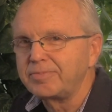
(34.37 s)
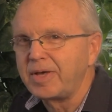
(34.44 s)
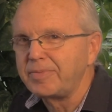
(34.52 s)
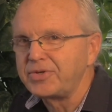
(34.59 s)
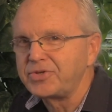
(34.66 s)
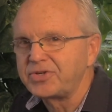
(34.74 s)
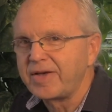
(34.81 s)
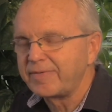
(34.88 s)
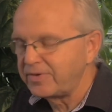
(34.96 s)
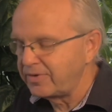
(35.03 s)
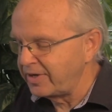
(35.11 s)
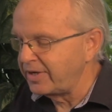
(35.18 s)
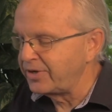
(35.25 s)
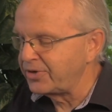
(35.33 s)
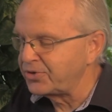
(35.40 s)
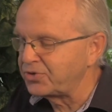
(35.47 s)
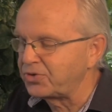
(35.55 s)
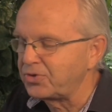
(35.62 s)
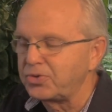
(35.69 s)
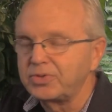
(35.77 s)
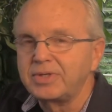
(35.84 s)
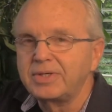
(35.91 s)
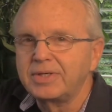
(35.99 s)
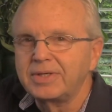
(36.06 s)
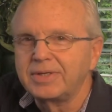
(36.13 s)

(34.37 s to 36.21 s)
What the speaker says: maybe 7 or 8 years old,